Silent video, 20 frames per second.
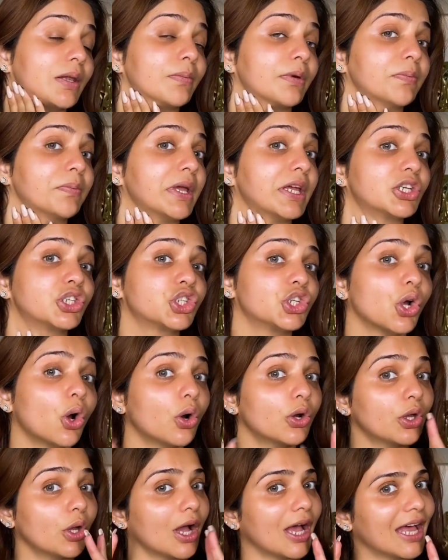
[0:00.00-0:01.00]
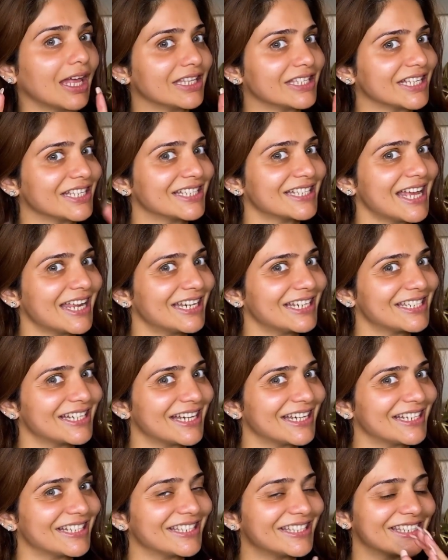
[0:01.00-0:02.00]
But make sure your hands are
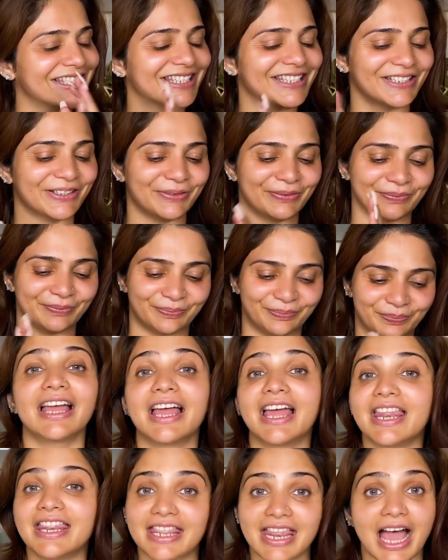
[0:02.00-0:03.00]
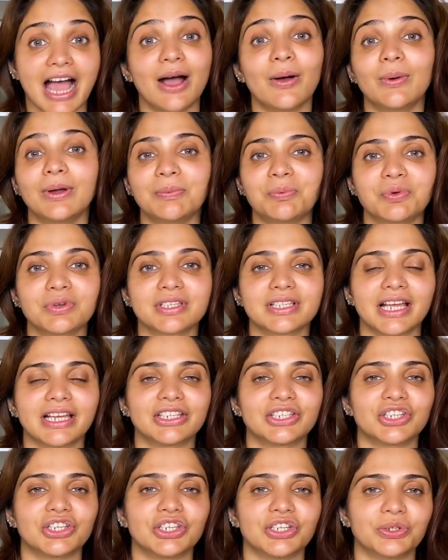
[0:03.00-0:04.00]
sanitized. Now I
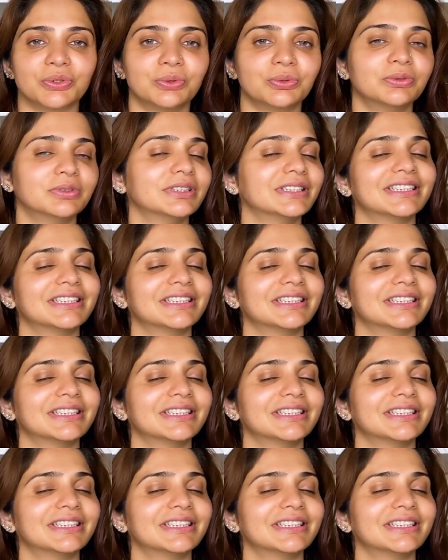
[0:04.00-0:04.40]
present to you